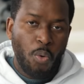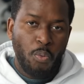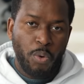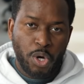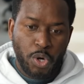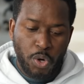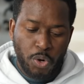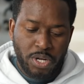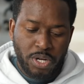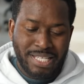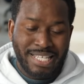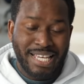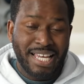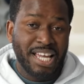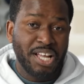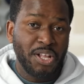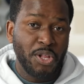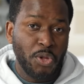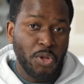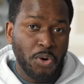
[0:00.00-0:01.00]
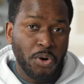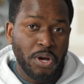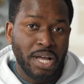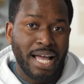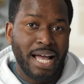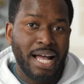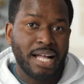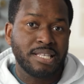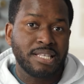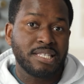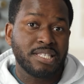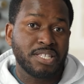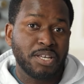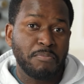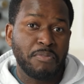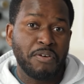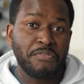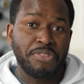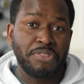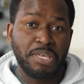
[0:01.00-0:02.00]
we're going to take a look at
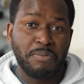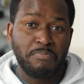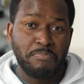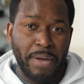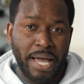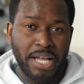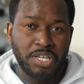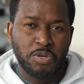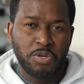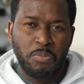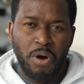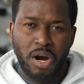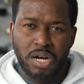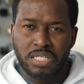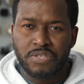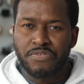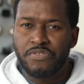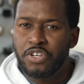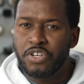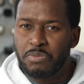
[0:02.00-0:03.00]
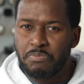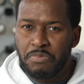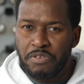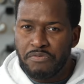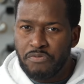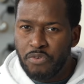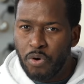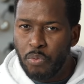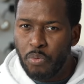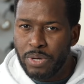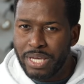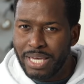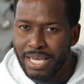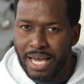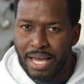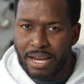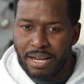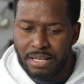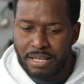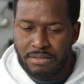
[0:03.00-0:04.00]
some of the benchmarks first before we
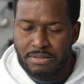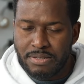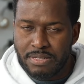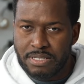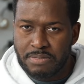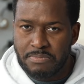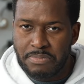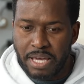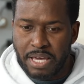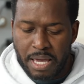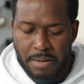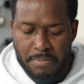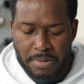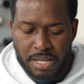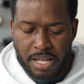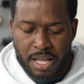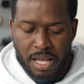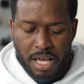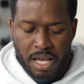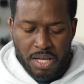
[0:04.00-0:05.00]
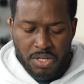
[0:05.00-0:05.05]
get into some gaming.